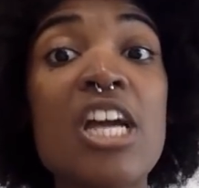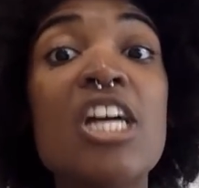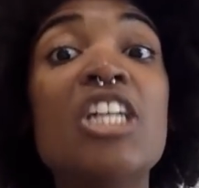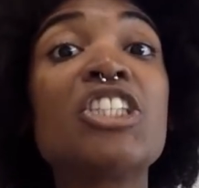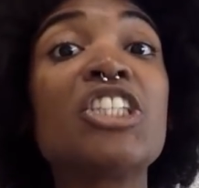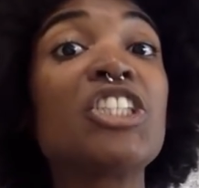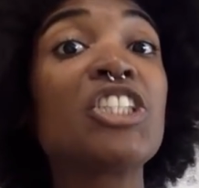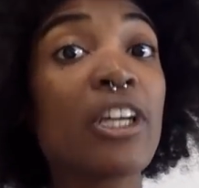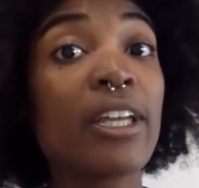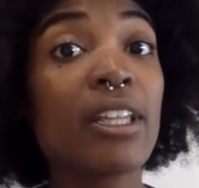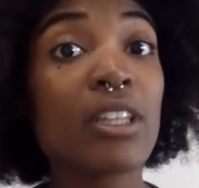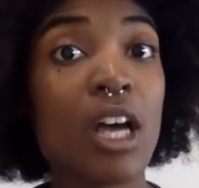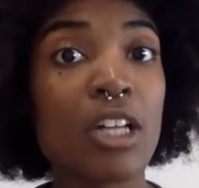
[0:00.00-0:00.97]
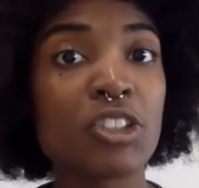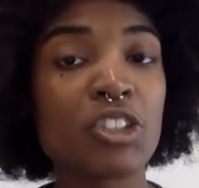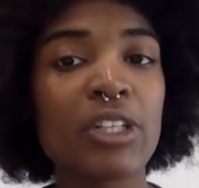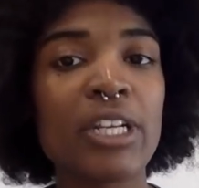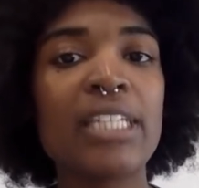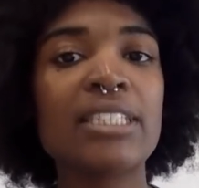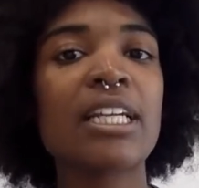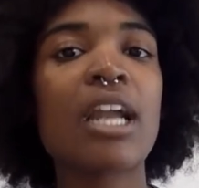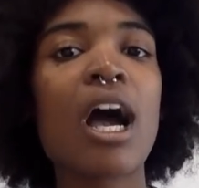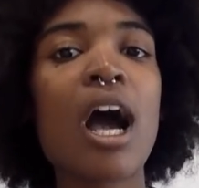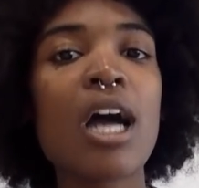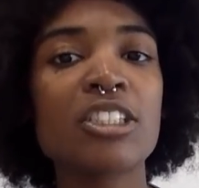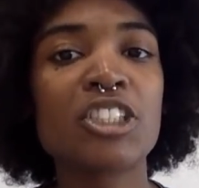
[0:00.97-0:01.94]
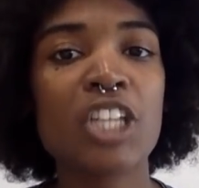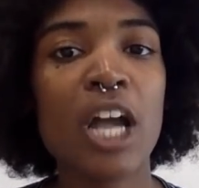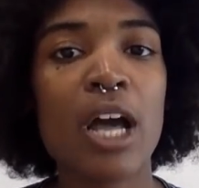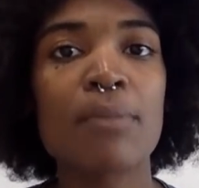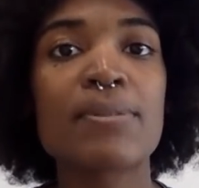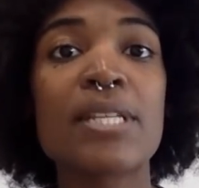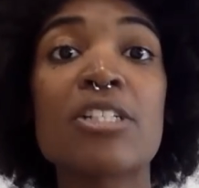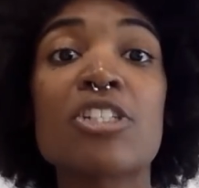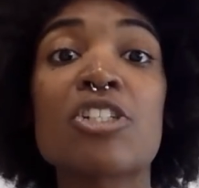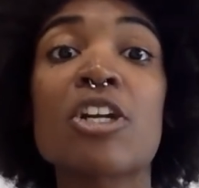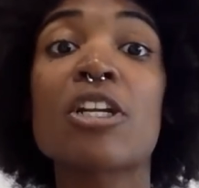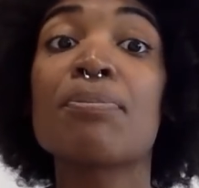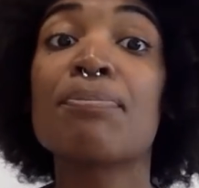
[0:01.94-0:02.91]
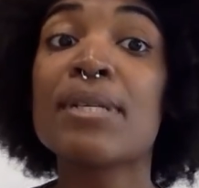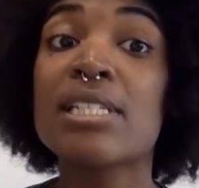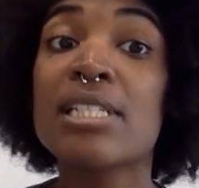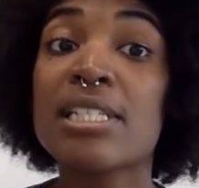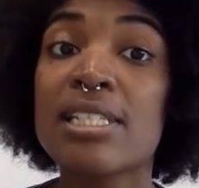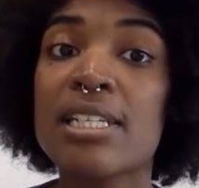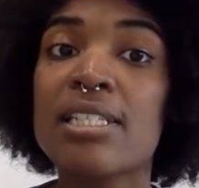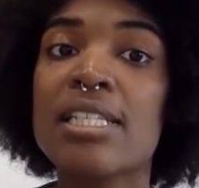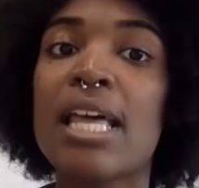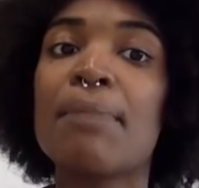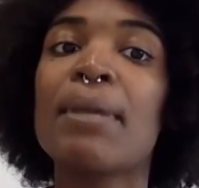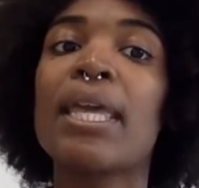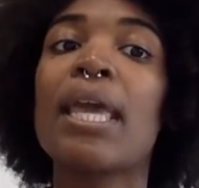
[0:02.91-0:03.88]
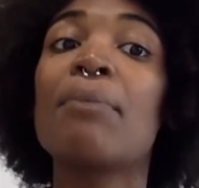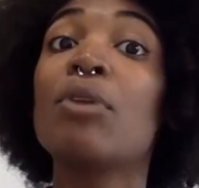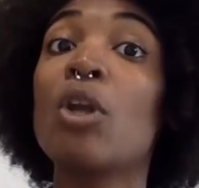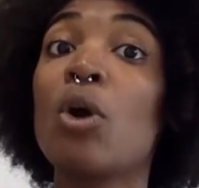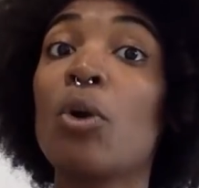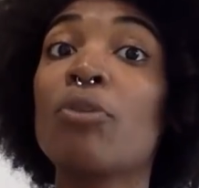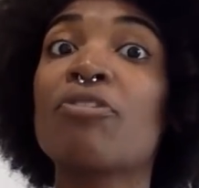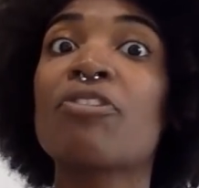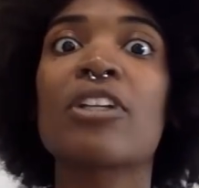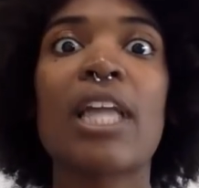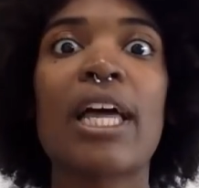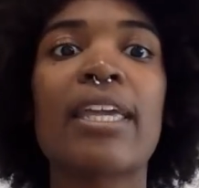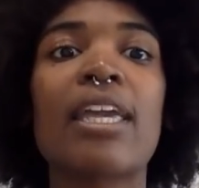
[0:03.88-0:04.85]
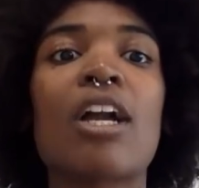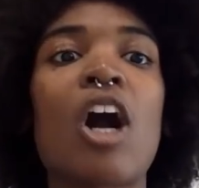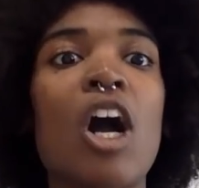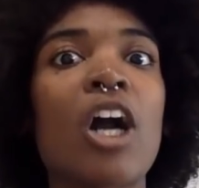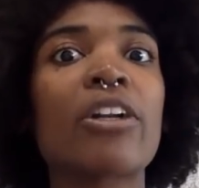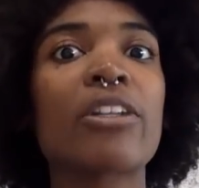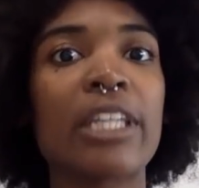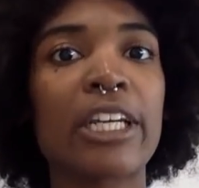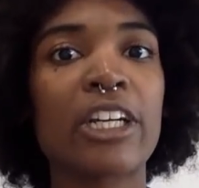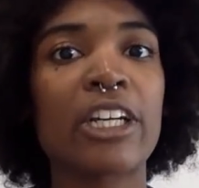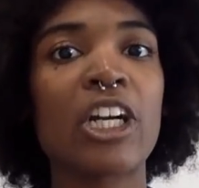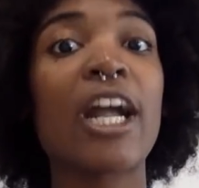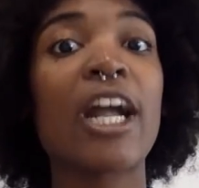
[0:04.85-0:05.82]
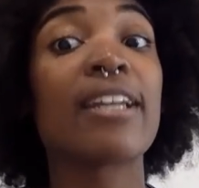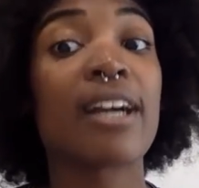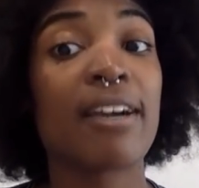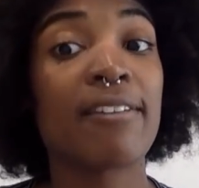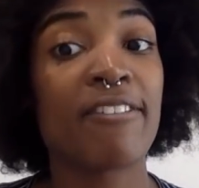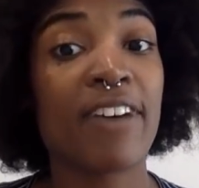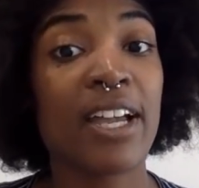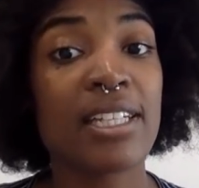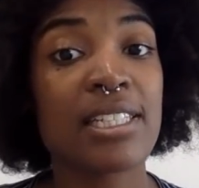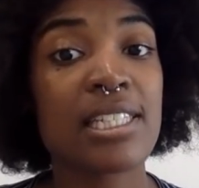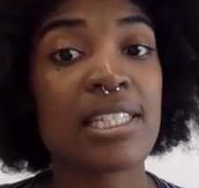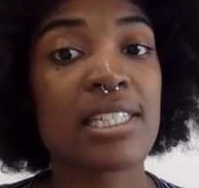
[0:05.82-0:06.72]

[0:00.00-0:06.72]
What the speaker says: She took in laundry and did odd jobs and started businesses and became known for liking hard liquor and gunfights.